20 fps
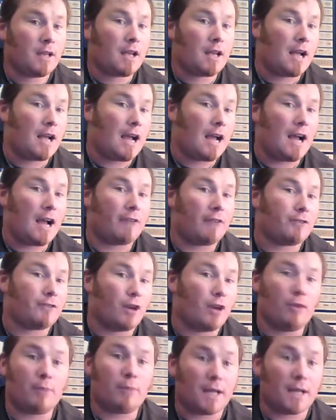Half
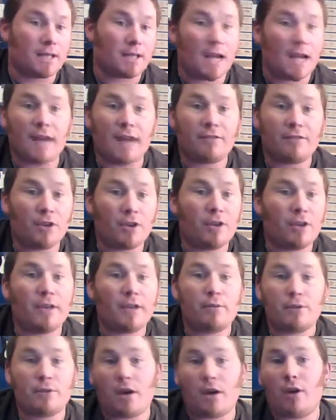tone plus half tone
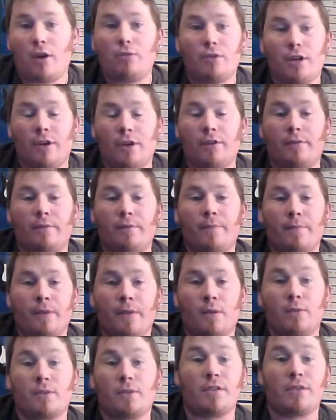equals a whole tone,
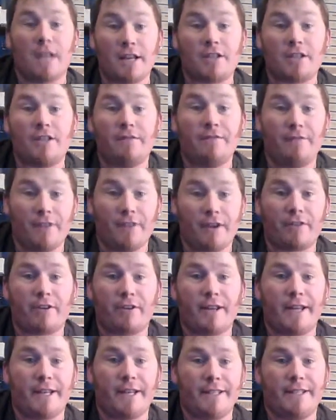which is actually very
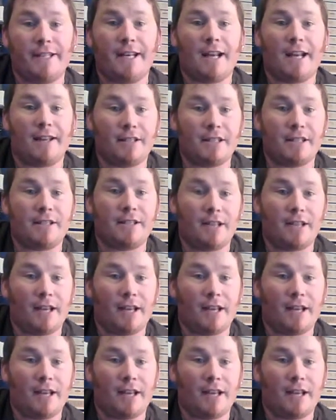easy to understand.